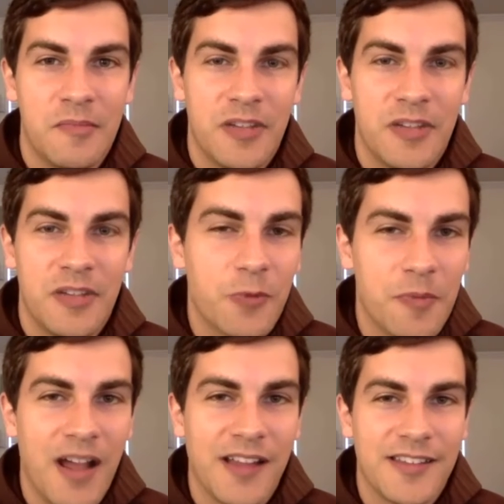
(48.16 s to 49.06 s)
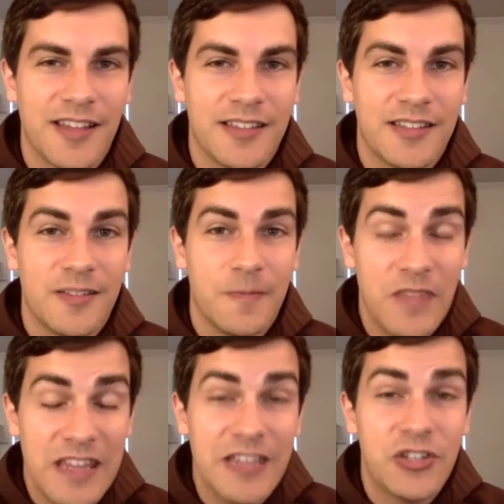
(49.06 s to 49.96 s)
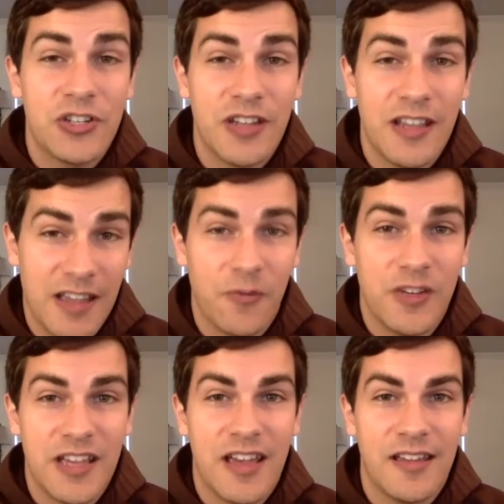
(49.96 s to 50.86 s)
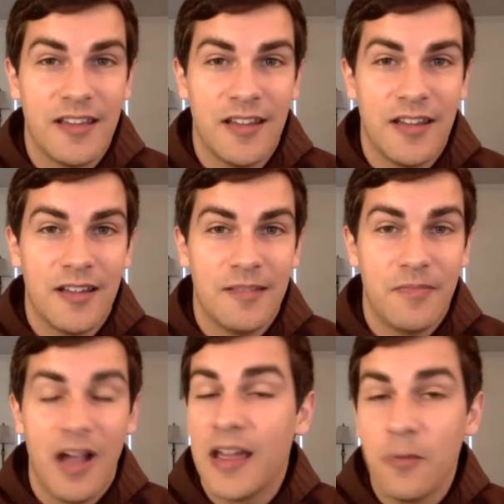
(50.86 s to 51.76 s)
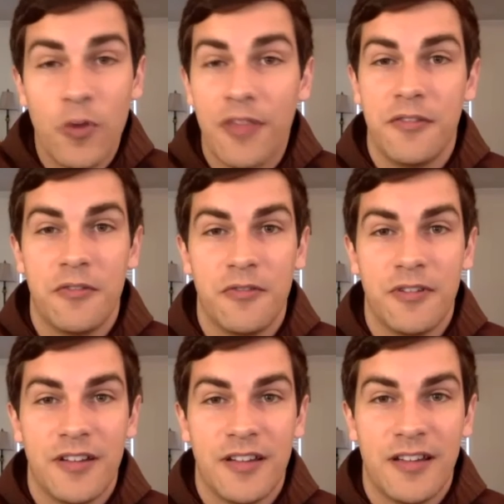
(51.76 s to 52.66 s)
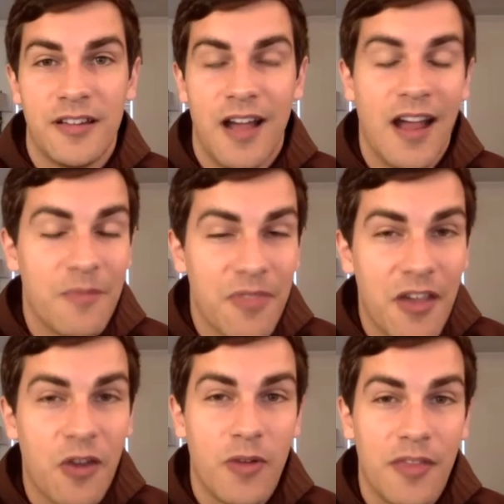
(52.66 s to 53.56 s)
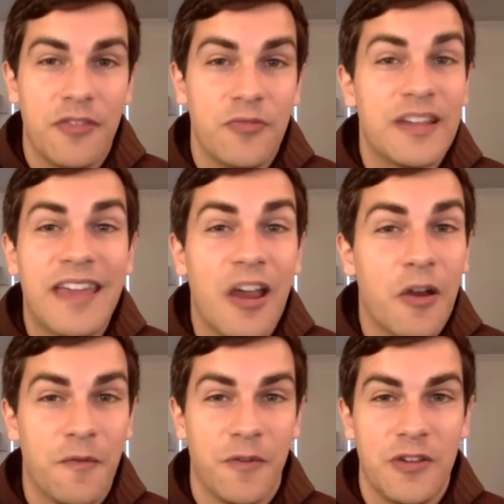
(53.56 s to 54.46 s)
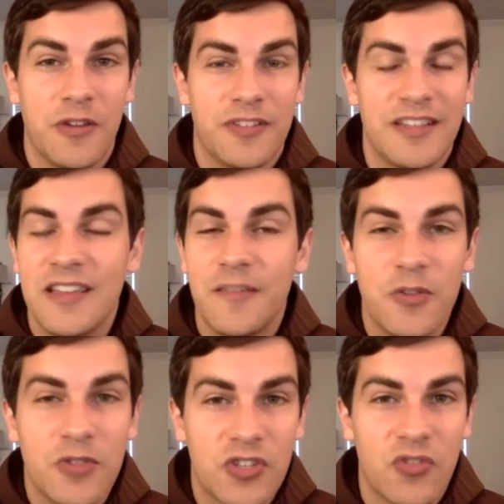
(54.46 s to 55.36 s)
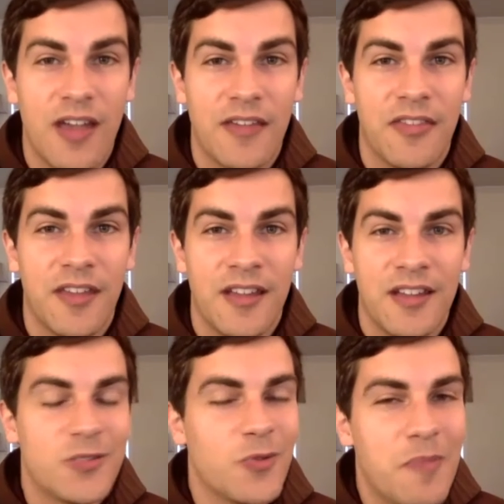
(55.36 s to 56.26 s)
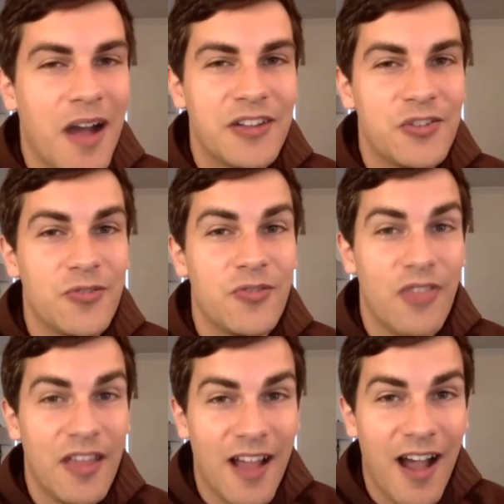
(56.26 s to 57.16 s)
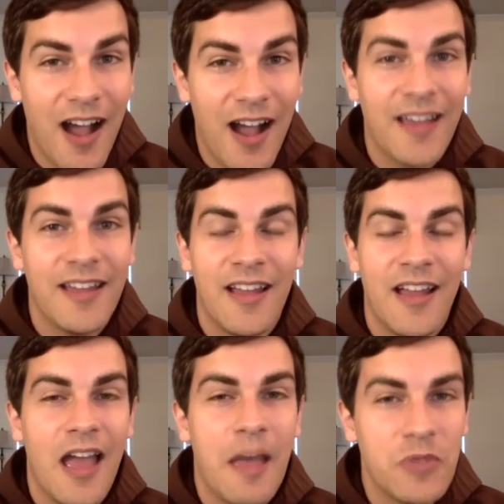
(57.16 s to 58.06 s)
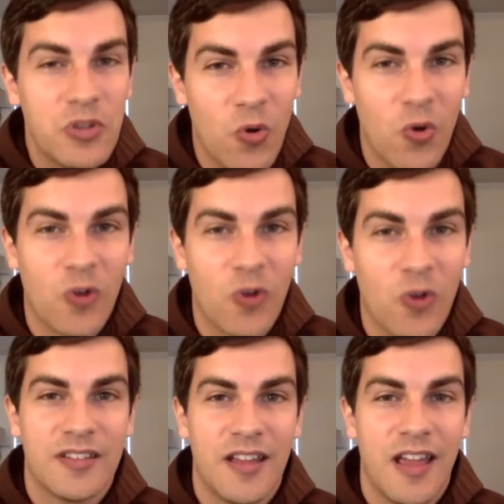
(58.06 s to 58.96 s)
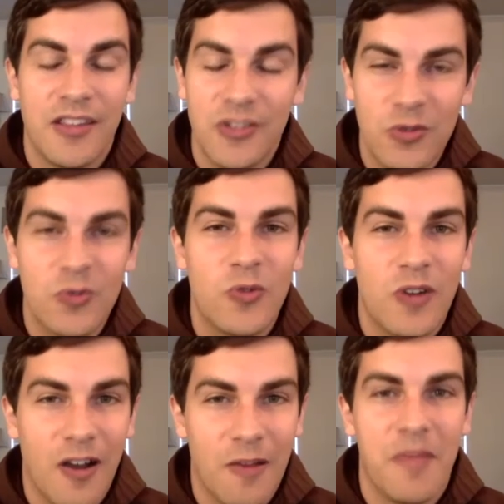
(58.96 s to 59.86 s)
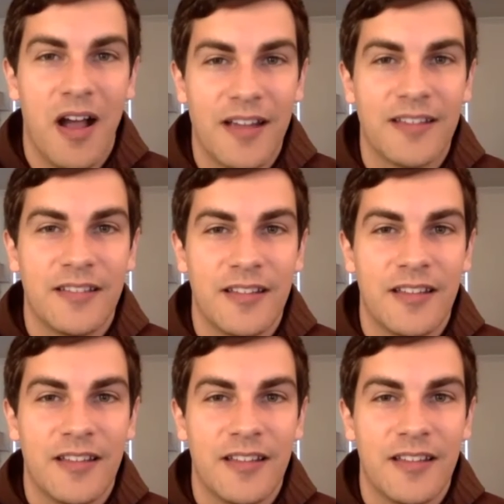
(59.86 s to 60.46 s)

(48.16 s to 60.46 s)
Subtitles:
But God reminds us each and every day, I am with you. I am there with you to care for you, to give you strength, to remind you that I am yours and you are mine.